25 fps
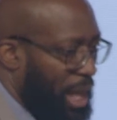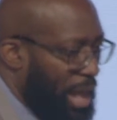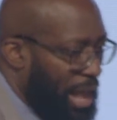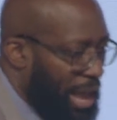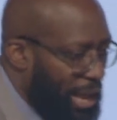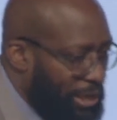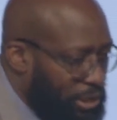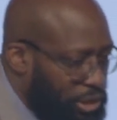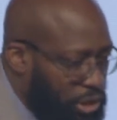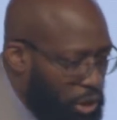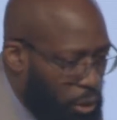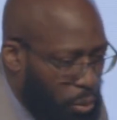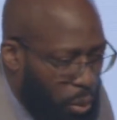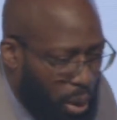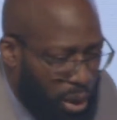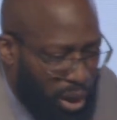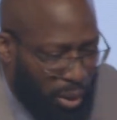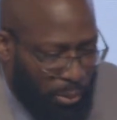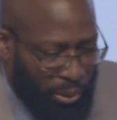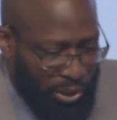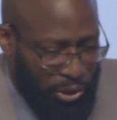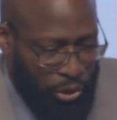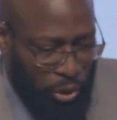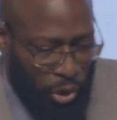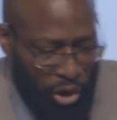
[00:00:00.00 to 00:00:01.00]
And so what are
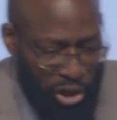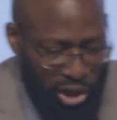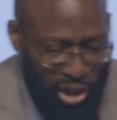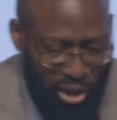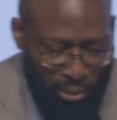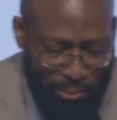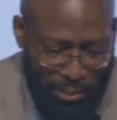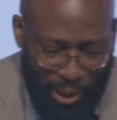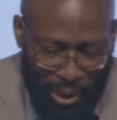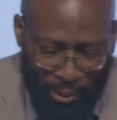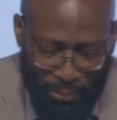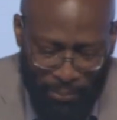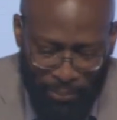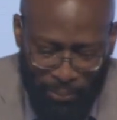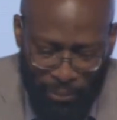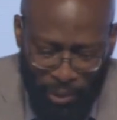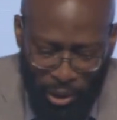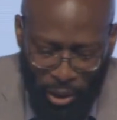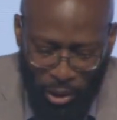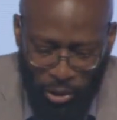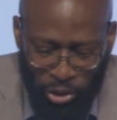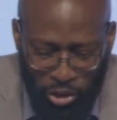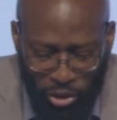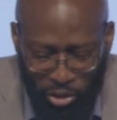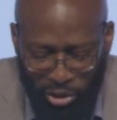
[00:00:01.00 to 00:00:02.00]
we talking about?
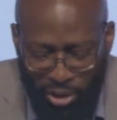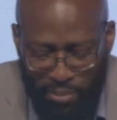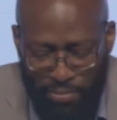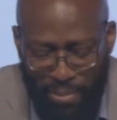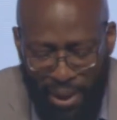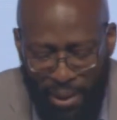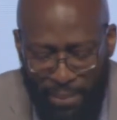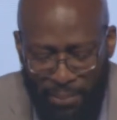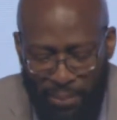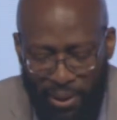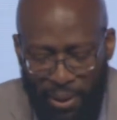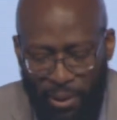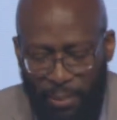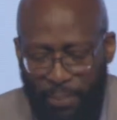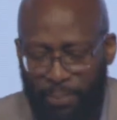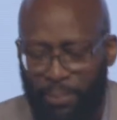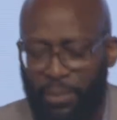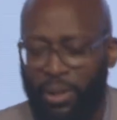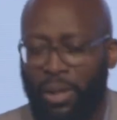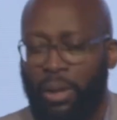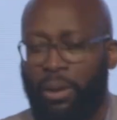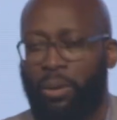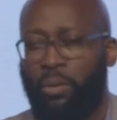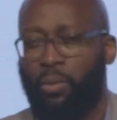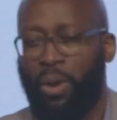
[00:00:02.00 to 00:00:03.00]
You remember
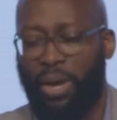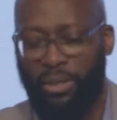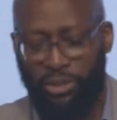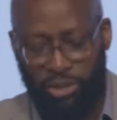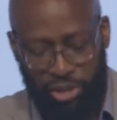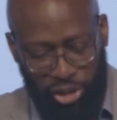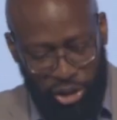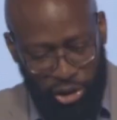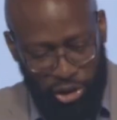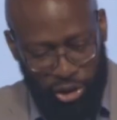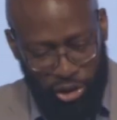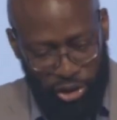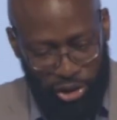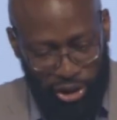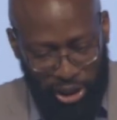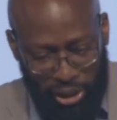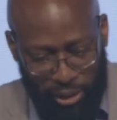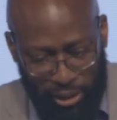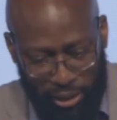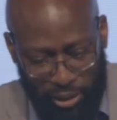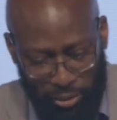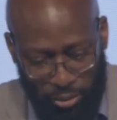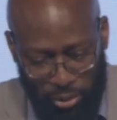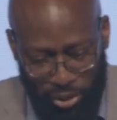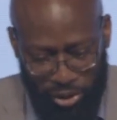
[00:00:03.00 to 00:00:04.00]
when Jesus
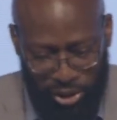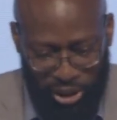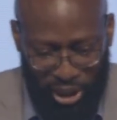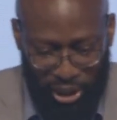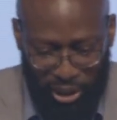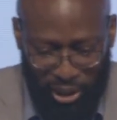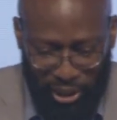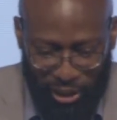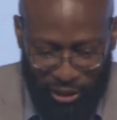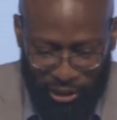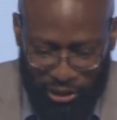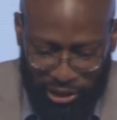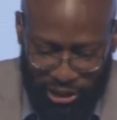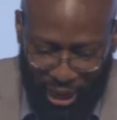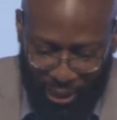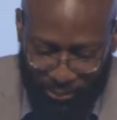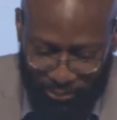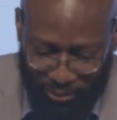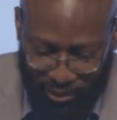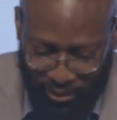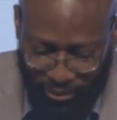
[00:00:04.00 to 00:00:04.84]
was in chapter